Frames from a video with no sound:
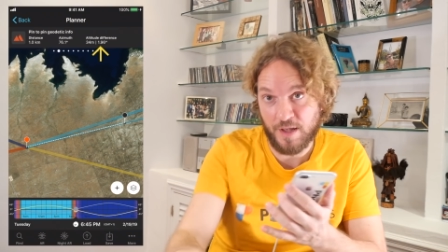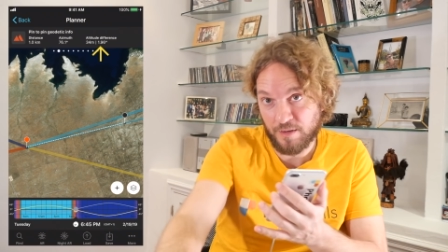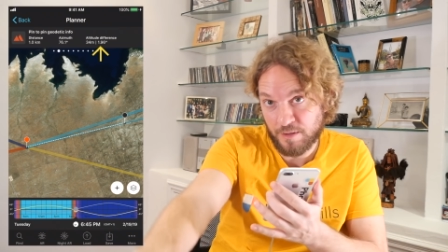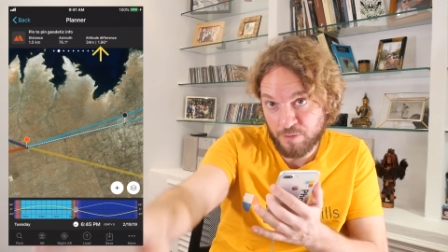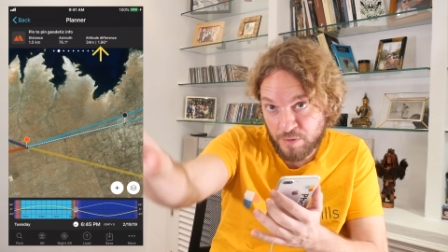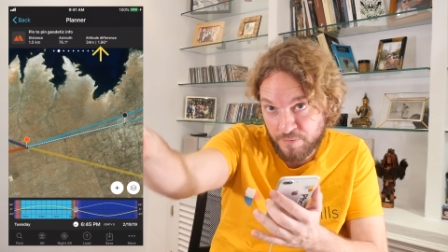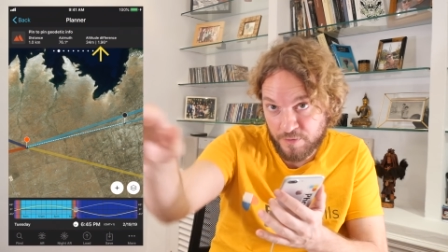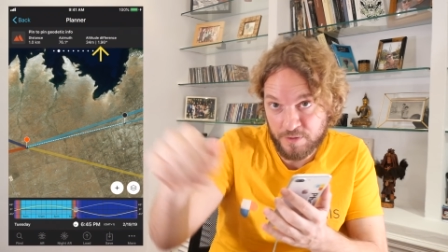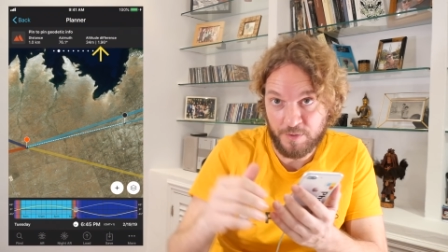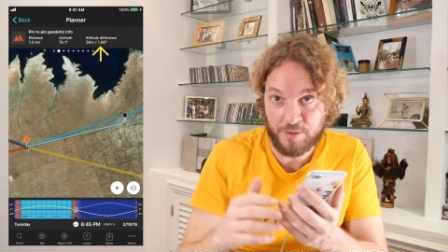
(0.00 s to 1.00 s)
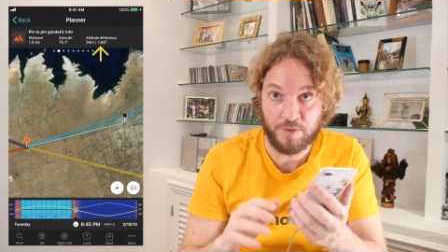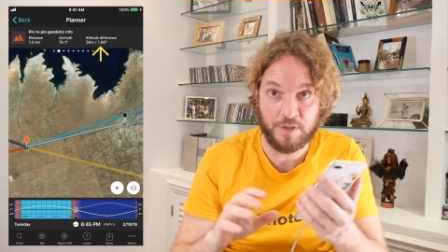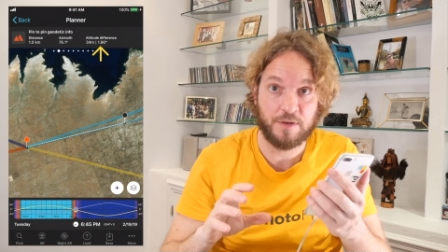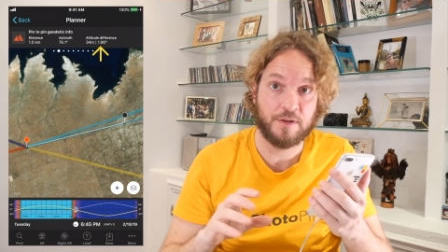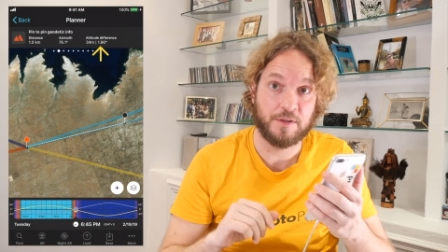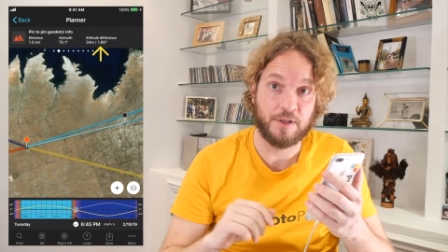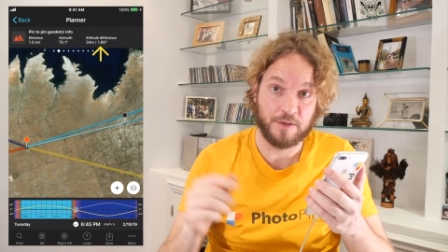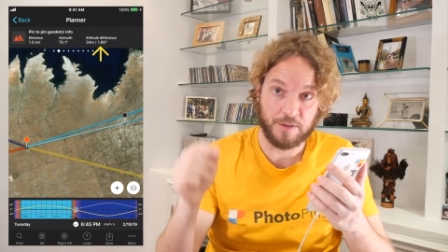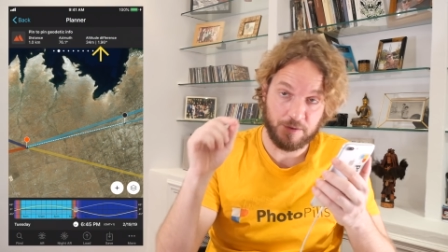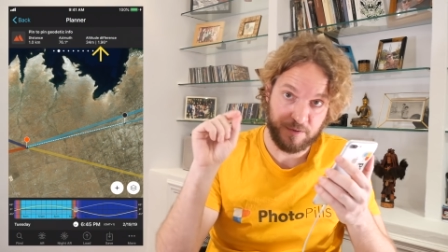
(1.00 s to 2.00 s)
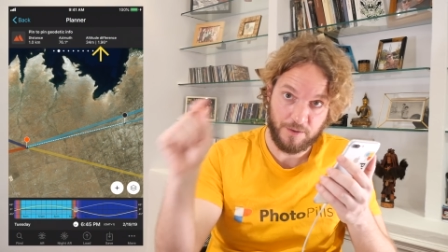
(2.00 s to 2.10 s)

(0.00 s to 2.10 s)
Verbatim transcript: the altitude difference between the